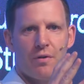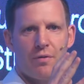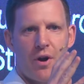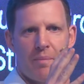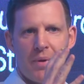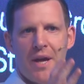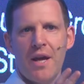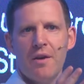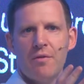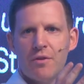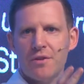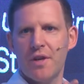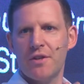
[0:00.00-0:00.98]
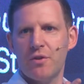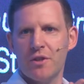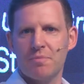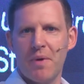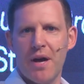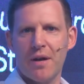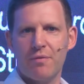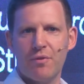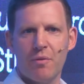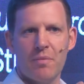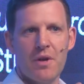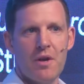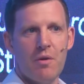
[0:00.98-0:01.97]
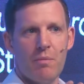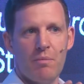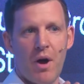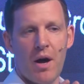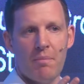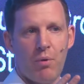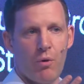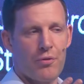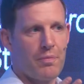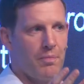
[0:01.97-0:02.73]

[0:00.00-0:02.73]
and behaviors that you expect from both